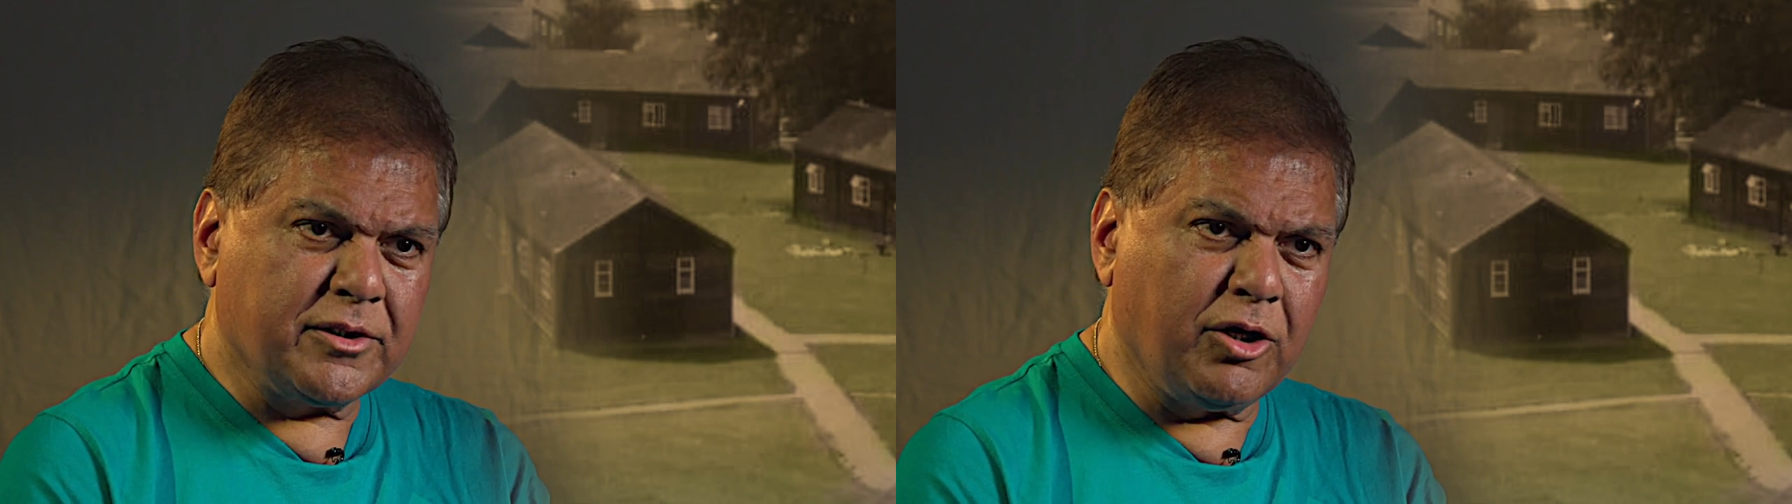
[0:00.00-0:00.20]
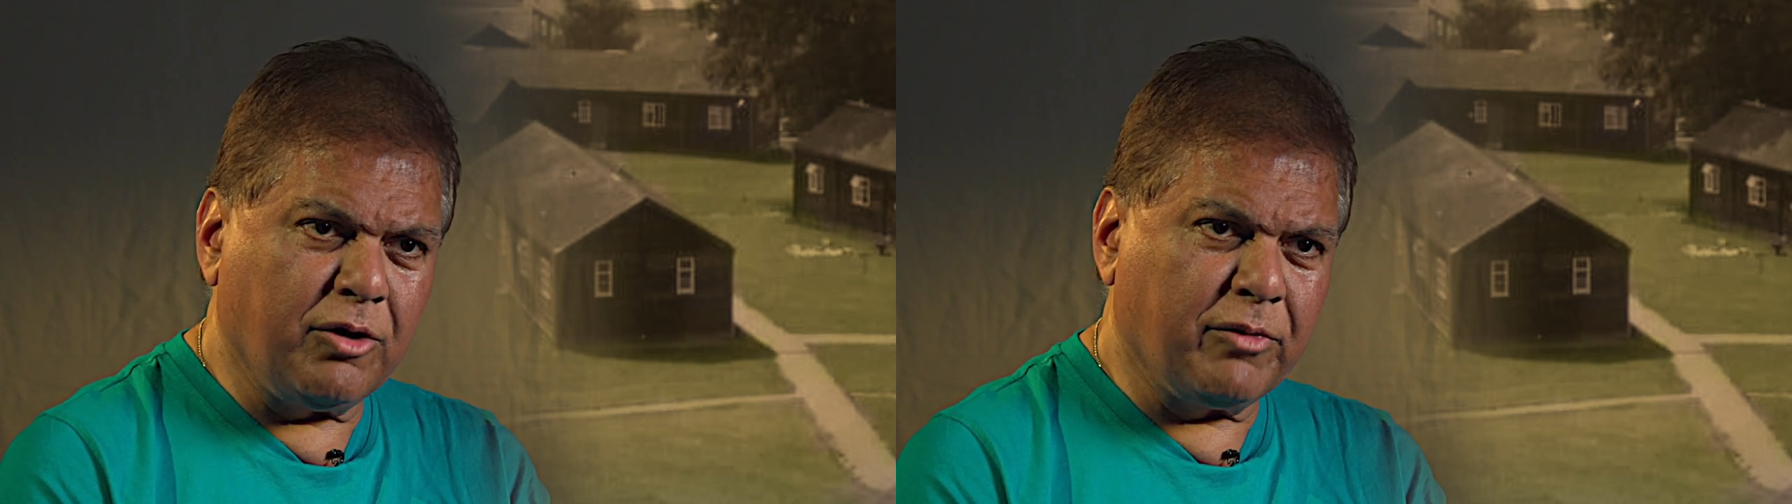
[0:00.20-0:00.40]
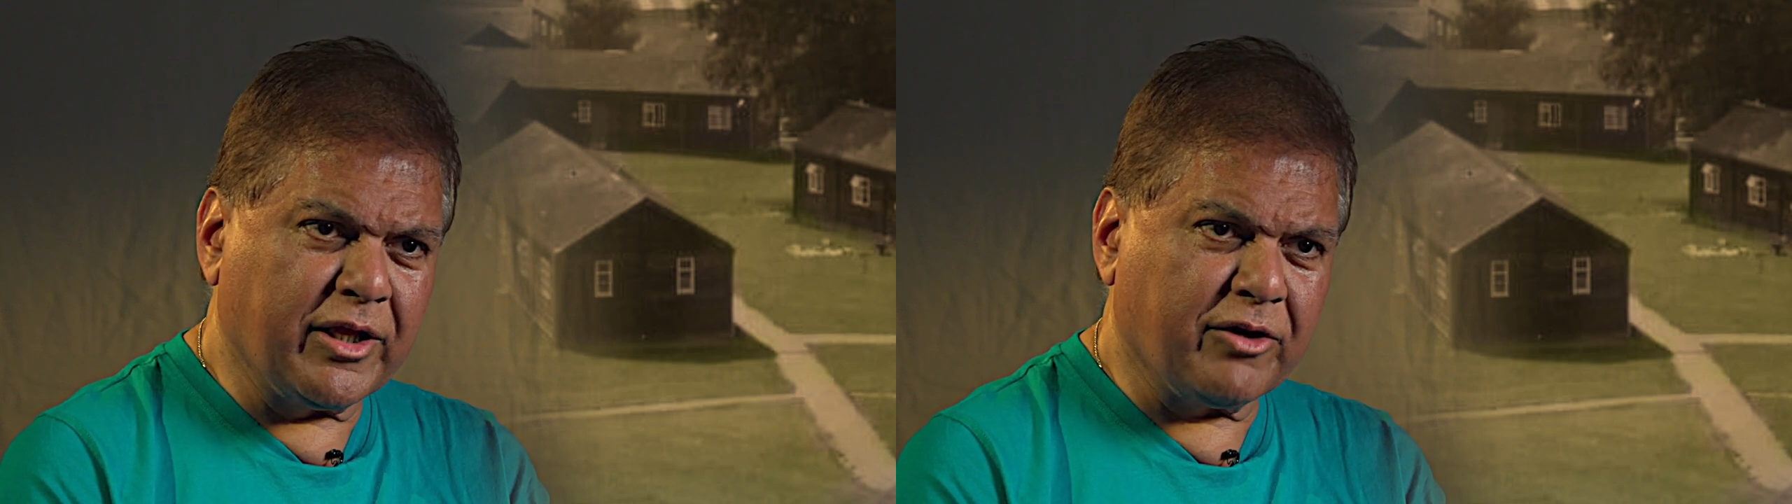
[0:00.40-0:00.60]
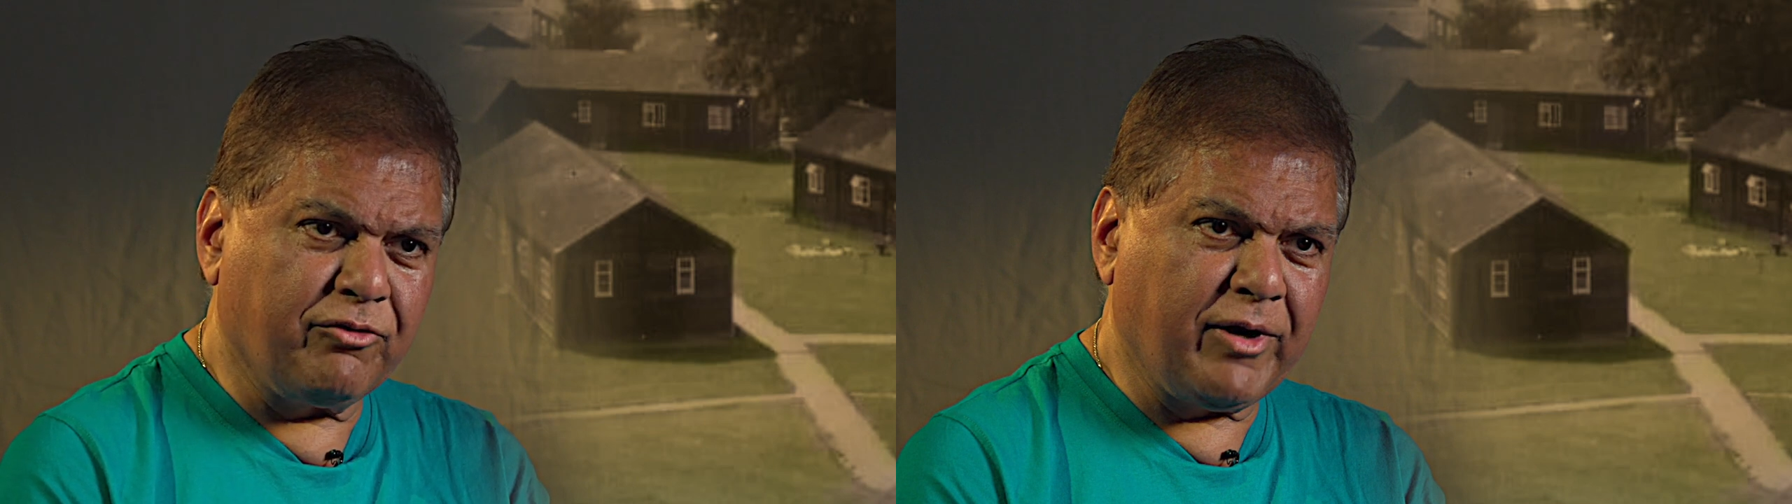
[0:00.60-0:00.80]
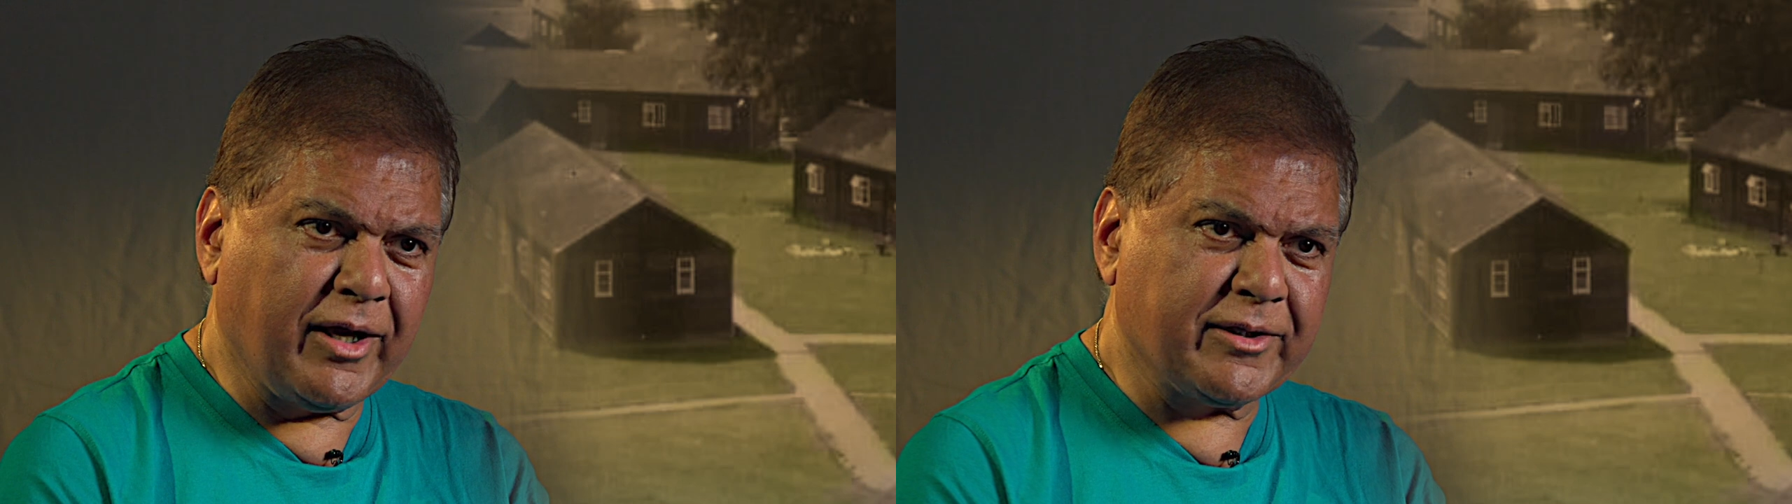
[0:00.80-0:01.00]
humbling
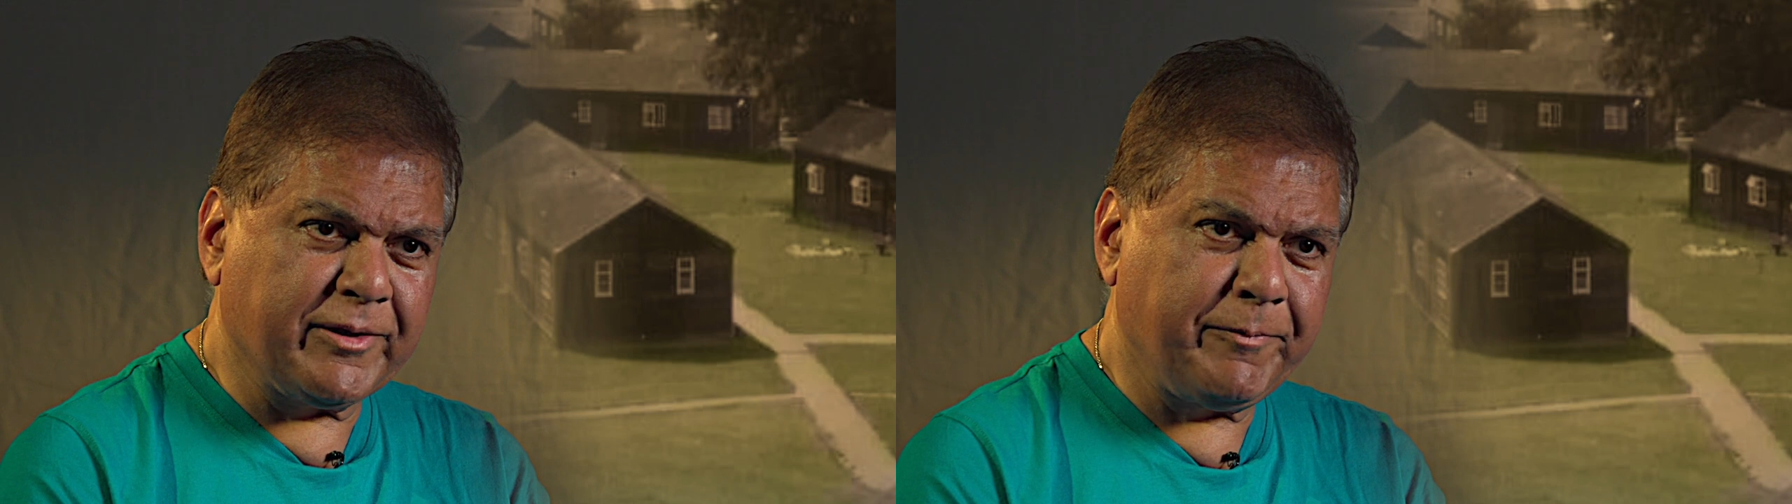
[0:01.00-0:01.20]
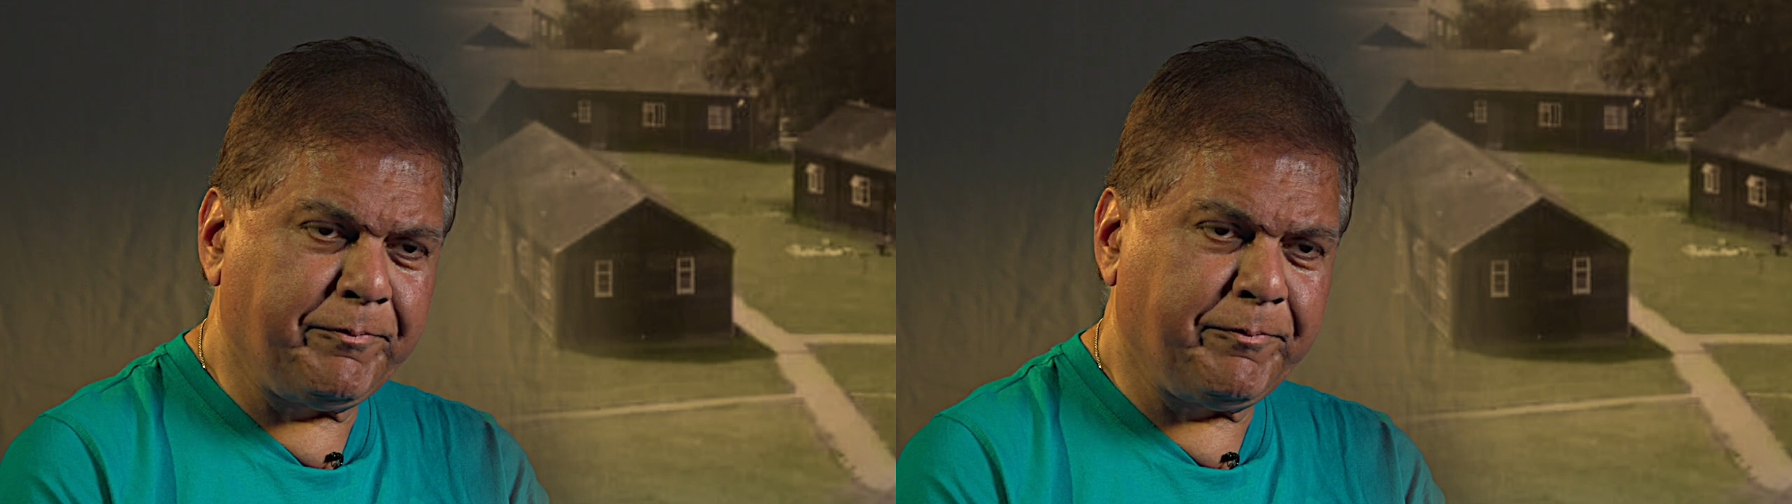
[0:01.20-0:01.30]
effect,